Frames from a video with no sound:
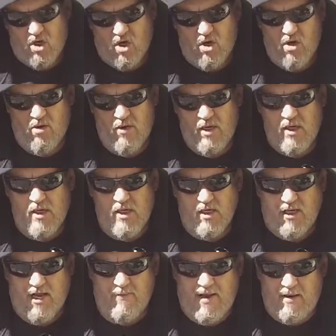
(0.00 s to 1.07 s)
So
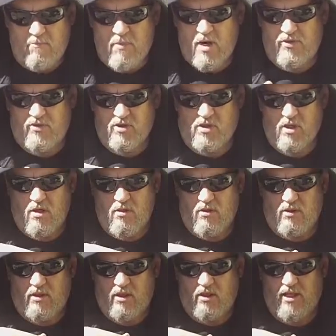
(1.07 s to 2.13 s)
got about a month or so, a
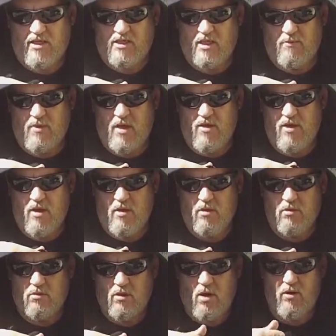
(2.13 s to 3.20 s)
little less than a month.
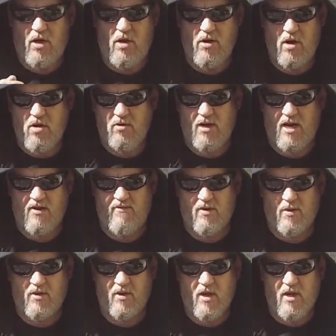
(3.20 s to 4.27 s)
Oh no, no, not even a
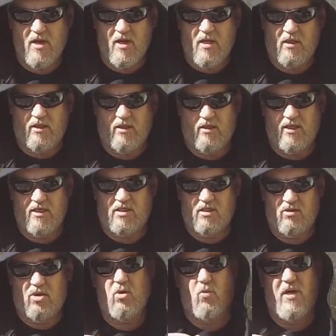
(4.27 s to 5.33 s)
month. A little less
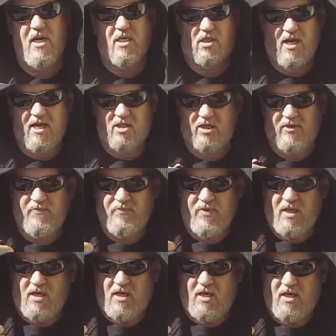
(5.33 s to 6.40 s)
than two weeks actually.
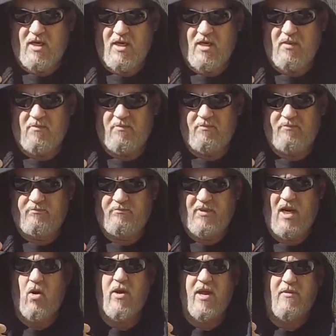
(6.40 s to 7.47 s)
Um,
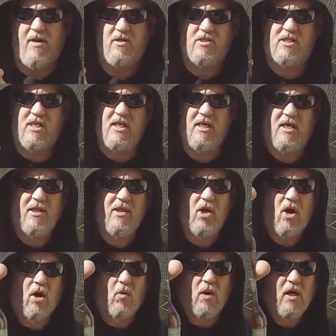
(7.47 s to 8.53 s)
but oh yeah, here's the uh, the
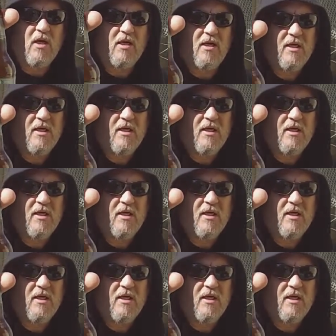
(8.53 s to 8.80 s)
artwork.